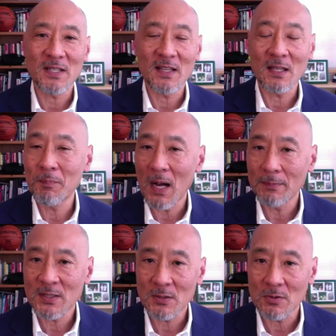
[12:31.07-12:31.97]
I think Bob
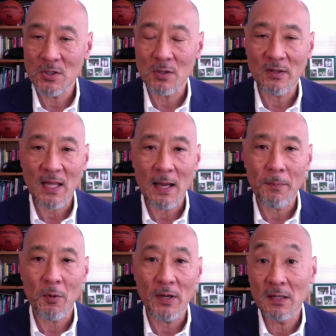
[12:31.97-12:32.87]
Suettinger at that
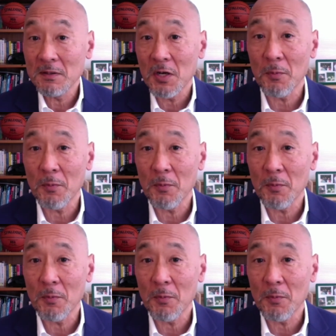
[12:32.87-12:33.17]
point, and,